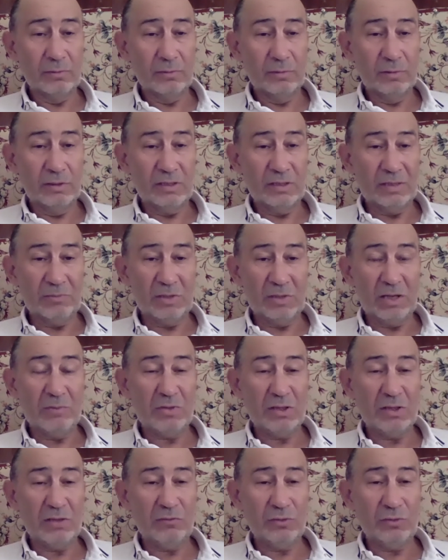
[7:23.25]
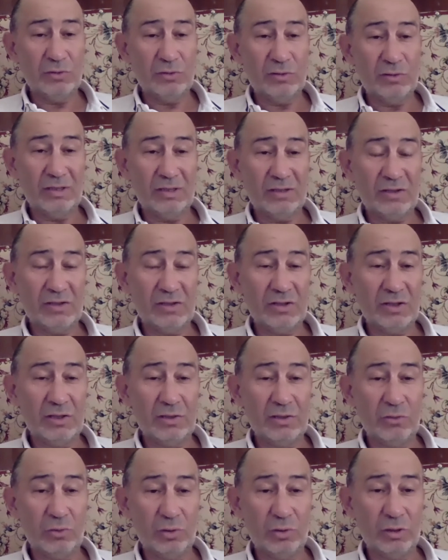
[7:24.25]
Sometimes it was necessary
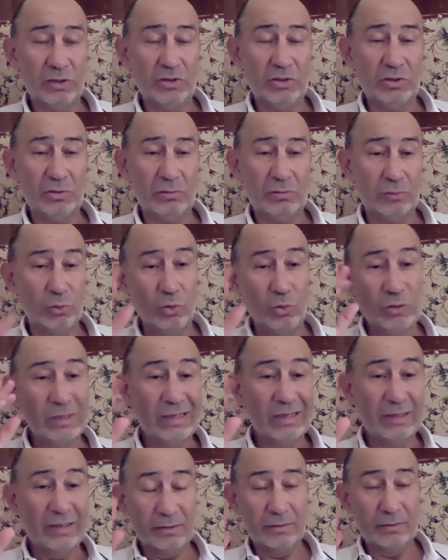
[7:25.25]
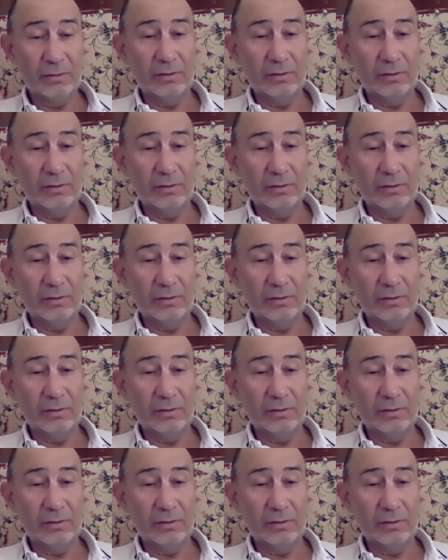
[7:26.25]
only